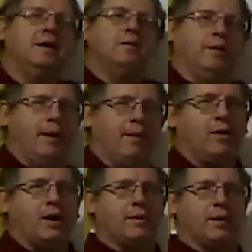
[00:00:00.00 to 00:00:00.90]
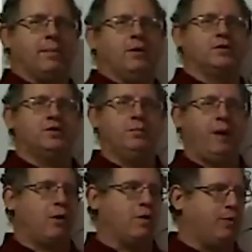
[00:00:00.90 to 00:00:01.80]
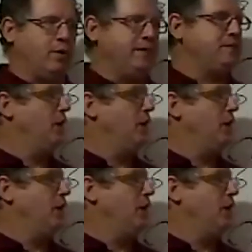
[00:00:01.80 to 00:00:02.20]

Remember, I'm going to post 2 PowerPoints.